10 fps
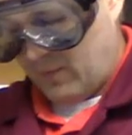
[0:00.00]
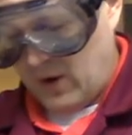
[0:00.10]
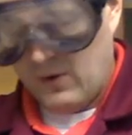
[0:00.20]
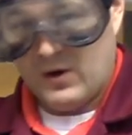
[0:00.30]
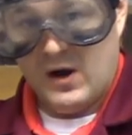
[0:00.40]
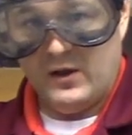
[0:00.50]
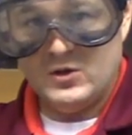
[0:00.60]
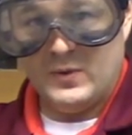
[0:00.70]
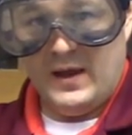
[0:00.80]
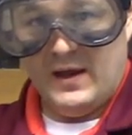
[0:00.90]
Broward
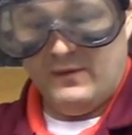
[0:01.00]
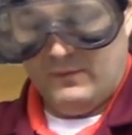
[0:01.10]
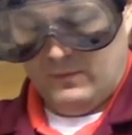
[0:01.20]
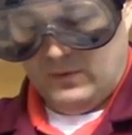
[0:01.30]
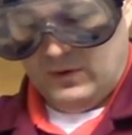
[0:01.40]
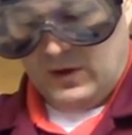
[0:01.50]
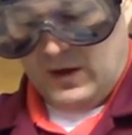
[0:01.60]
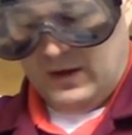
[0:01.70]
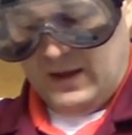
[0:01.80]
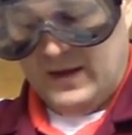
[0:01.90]
College, we have
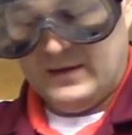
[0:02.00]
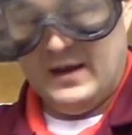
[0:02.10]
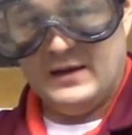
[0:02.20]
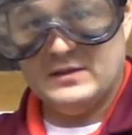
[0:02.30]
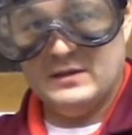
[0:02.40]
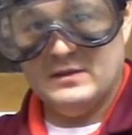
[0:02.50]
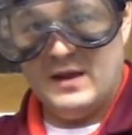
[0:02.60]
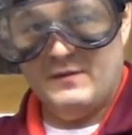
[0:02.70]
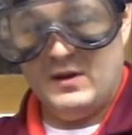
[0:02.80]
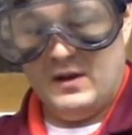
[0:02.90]
non-latex
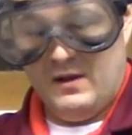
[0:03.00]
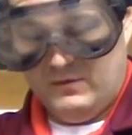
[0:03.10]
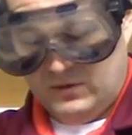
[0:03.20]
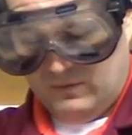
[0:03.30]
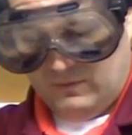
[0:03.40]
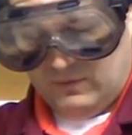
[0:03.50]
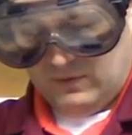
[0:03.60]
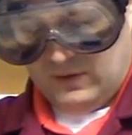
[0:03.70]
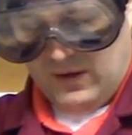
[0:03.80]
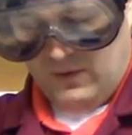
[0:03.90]
safety gloves.
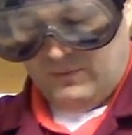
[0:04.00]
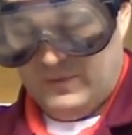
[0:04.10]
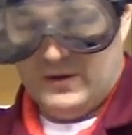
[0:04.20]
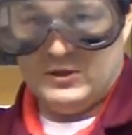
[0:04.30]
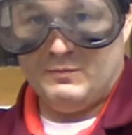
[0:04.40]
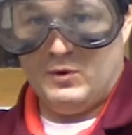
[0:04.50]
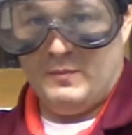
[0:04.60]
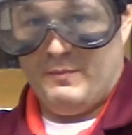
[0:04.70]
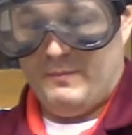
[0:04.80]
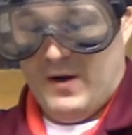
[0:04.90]
Now, I'll just put a
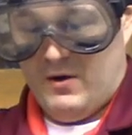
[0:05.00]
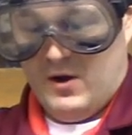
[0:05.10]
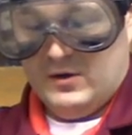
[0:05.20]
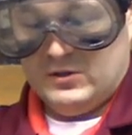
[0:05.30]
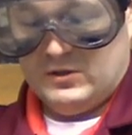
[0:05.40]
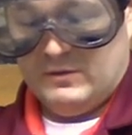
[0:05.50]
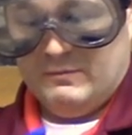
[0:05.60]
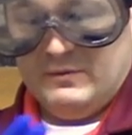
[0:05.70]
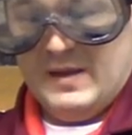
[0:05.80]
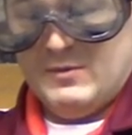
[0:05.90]
pair on just to
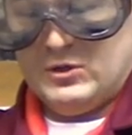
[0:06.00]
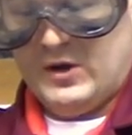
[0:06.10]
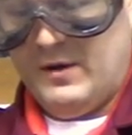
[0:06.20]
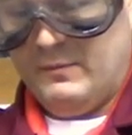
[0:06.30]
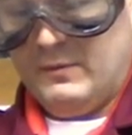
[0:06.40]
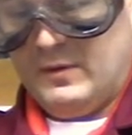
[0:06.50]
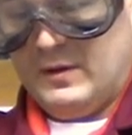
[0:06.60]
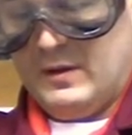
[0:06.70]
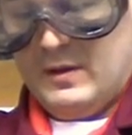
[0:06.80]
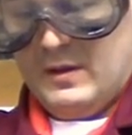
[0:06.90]
demonstrate.
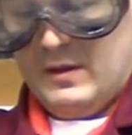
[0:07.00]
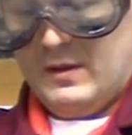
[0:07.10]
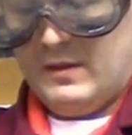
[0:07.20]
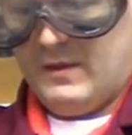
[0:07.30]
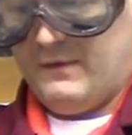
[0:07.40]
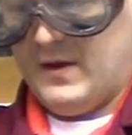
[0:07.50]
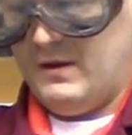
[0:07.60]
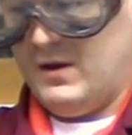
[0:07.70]
They fit, you